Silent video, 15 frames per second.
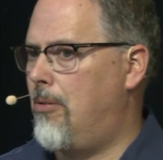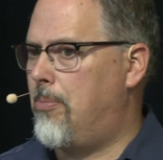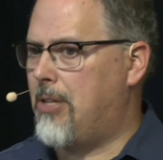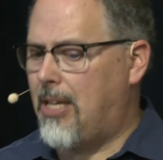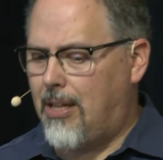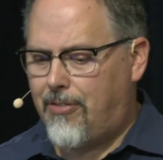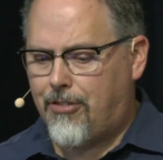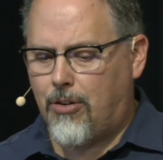
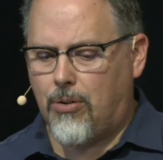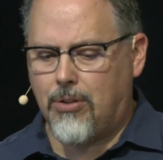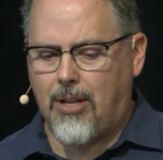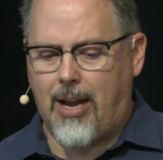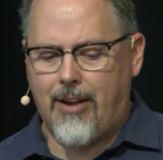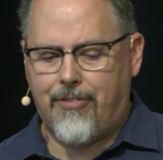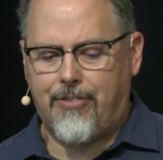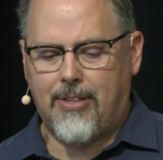But they left their old
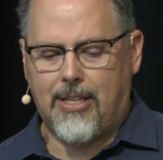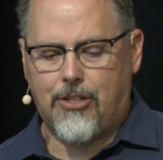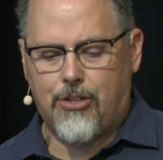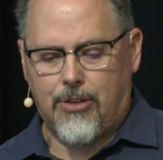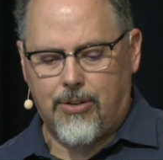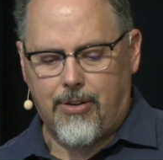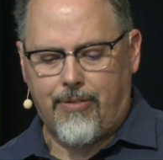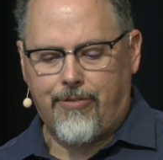life and they
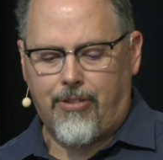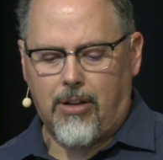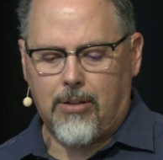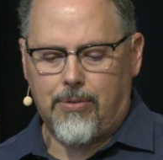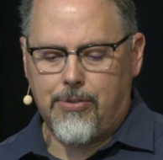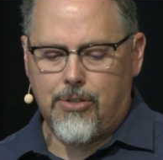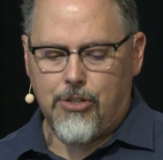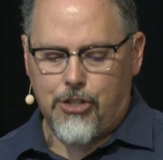turned and
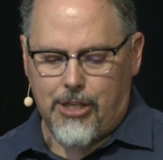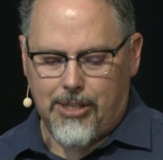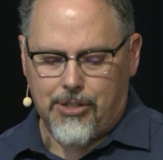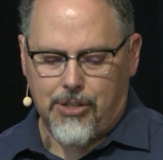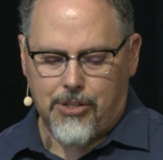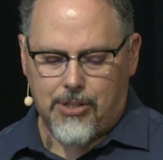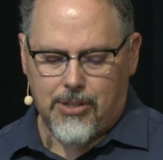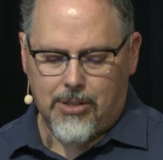followed
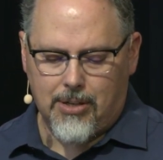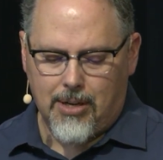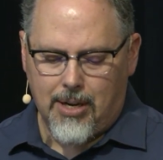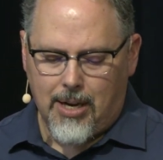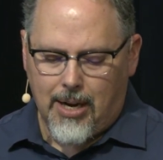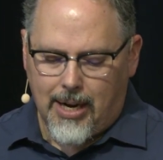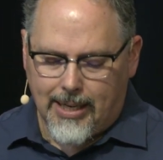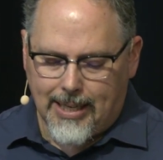Jesus.
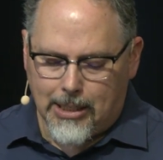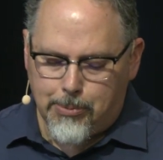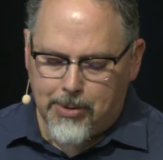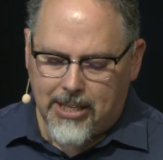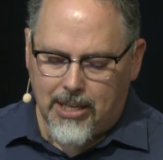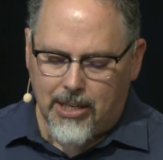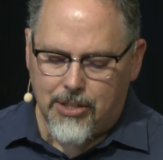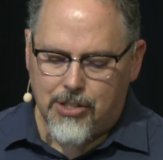And that's
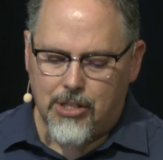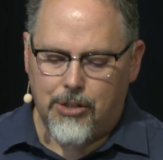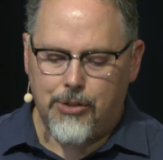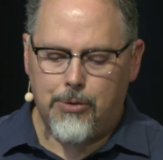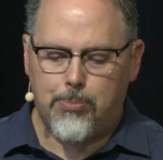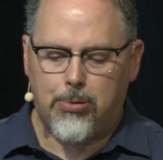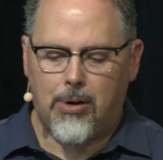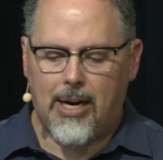because their
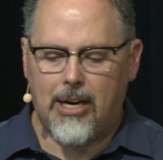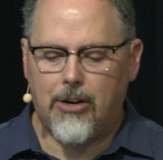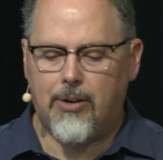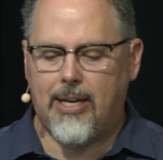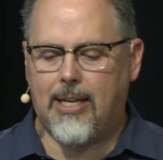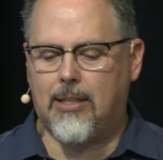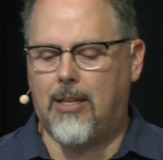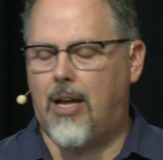new
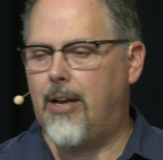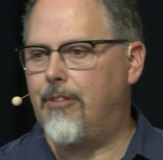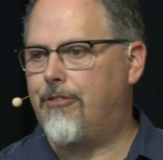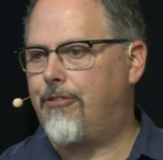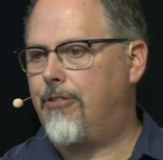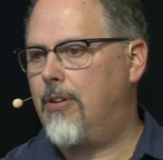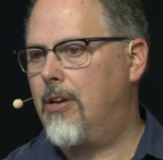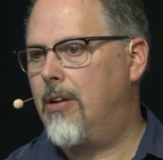priority in
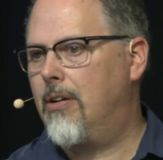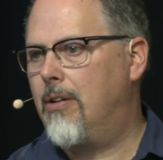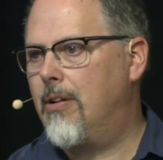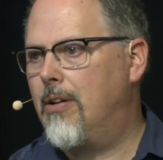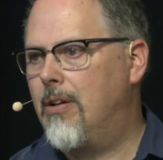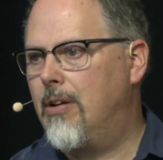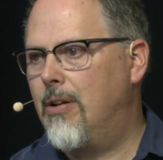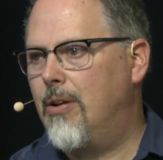life
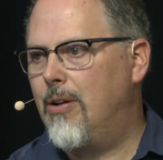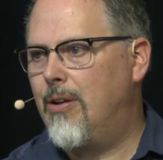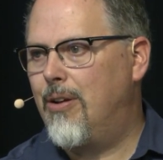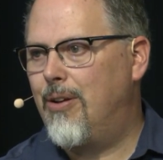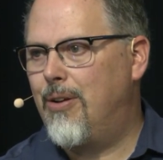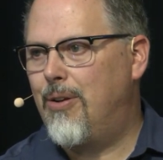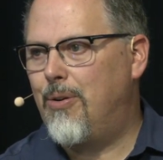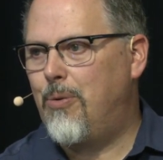
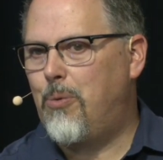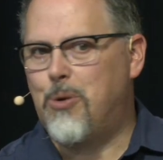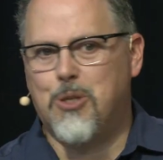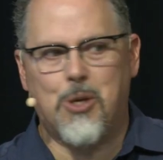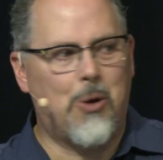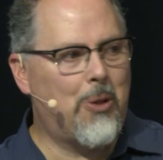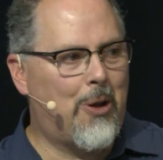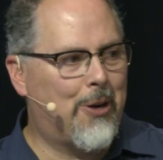was
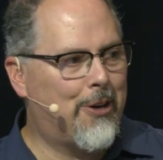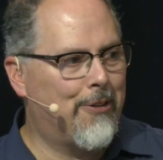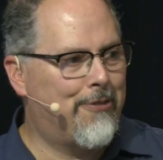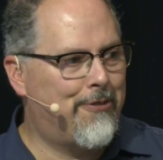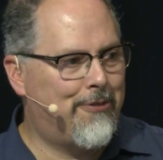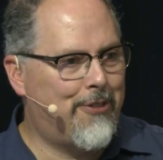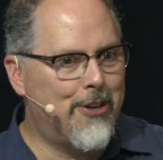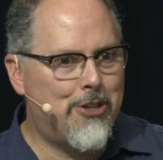no longer
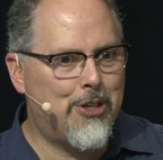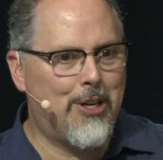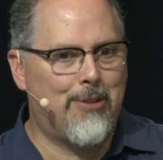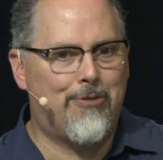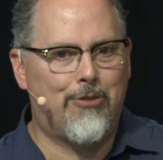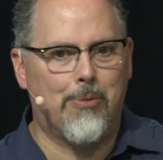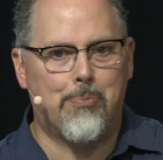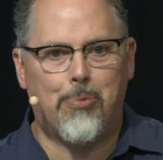
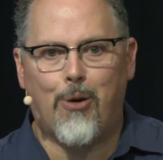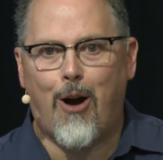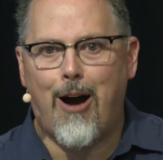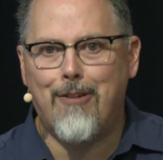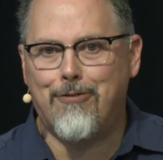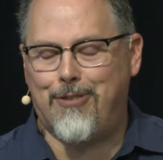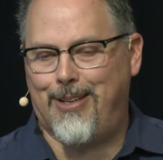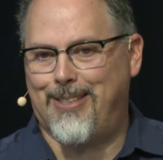fishing for
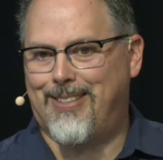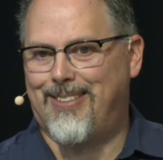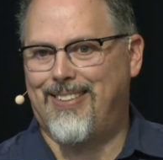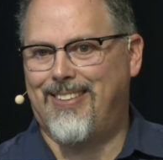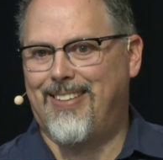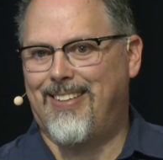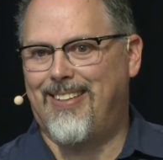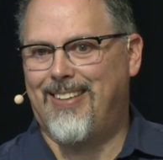profit,
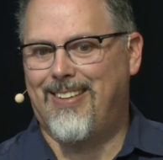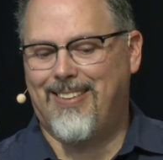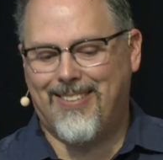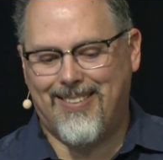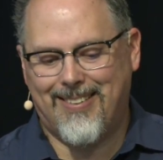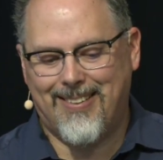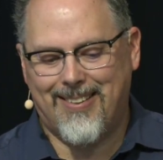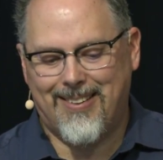
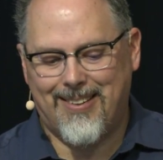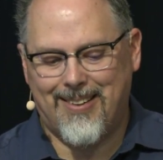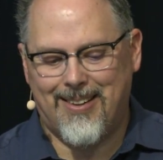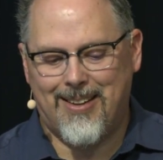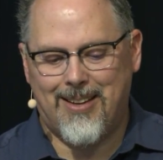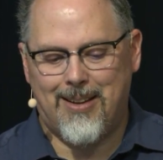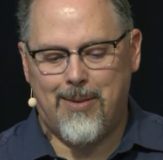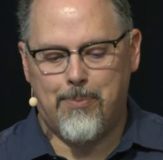
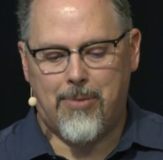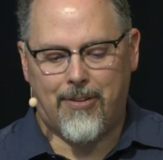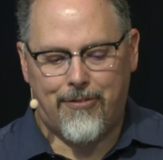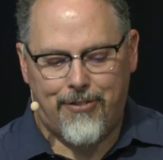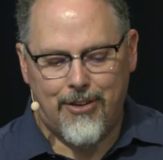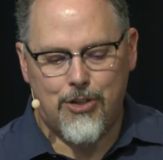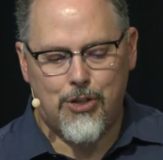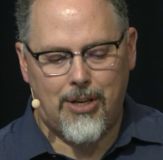but
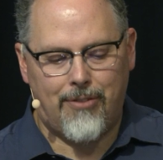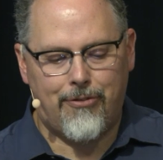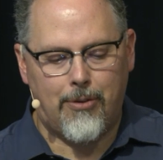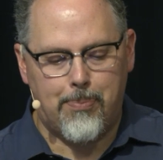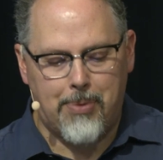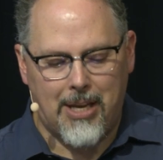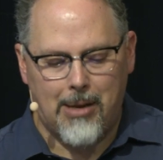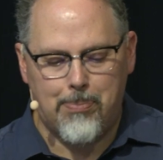fishing for
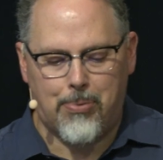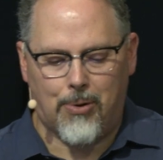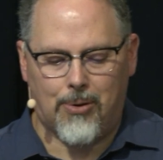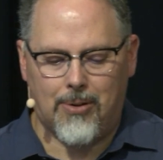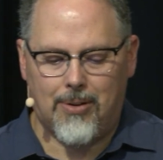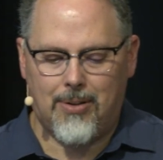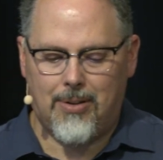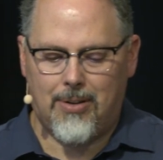people.